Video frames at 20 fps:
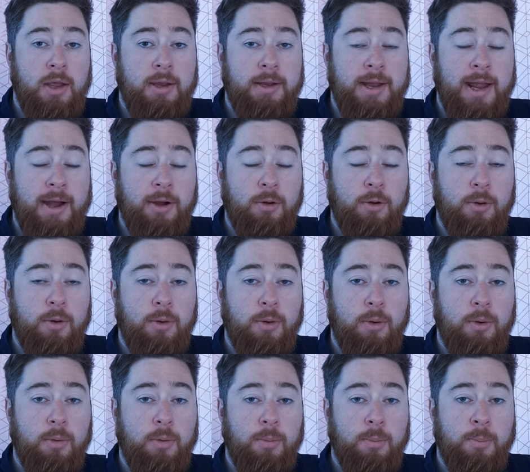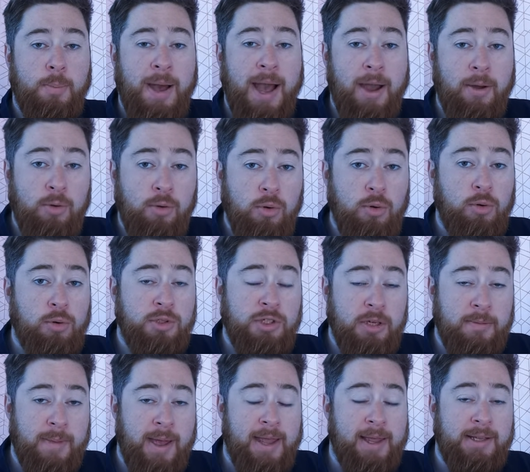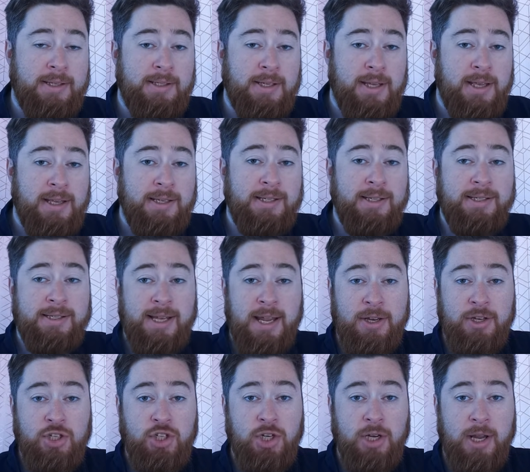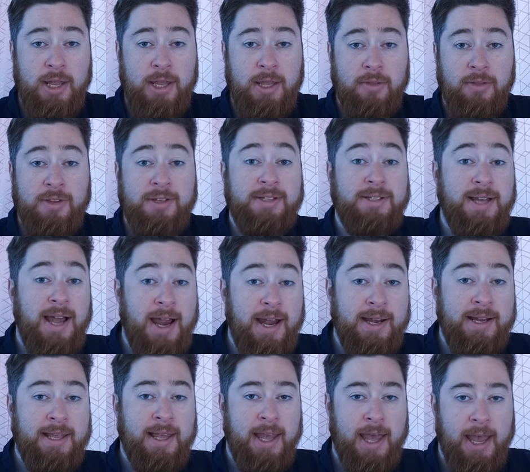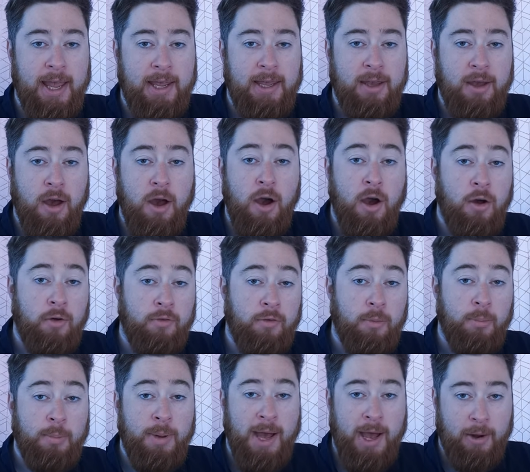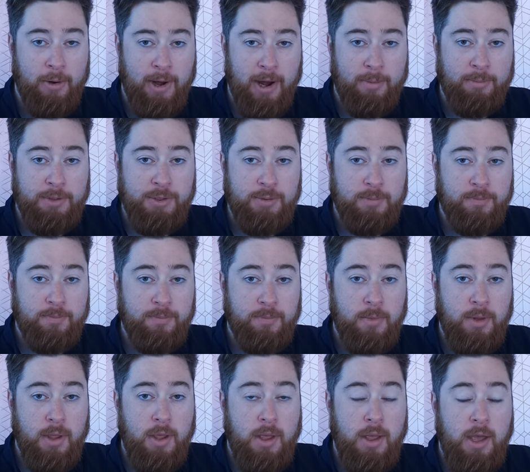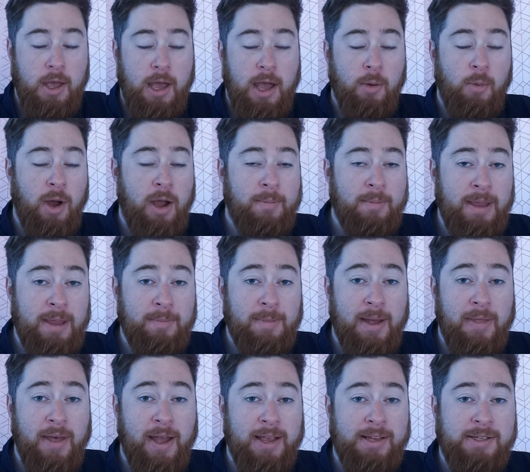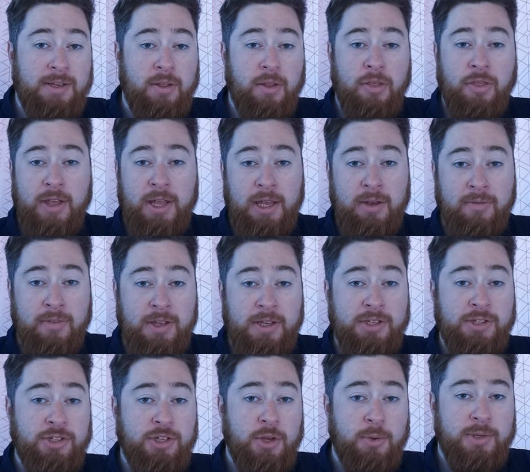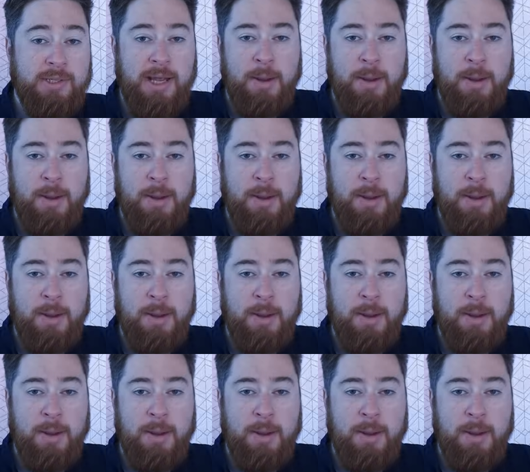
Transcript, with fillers: Now, Power Automate is essentially the sidekick of Power Apps. And what I mean by that is think of these two as